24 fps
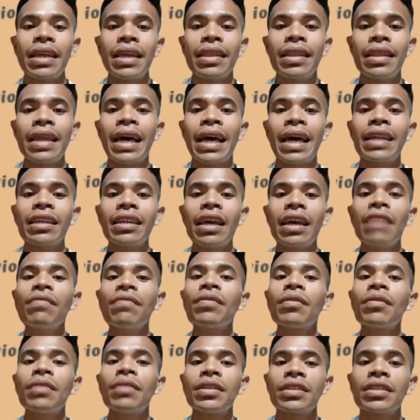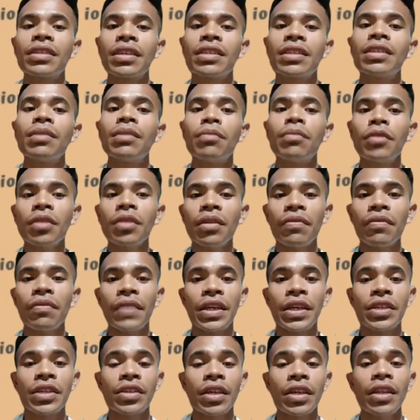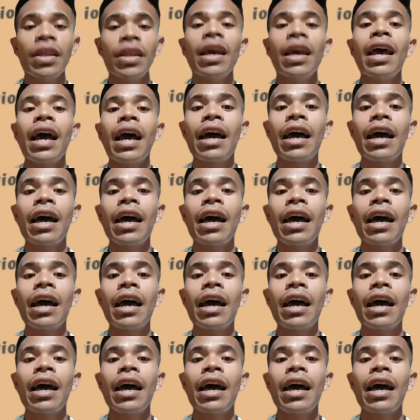and that influences the motivation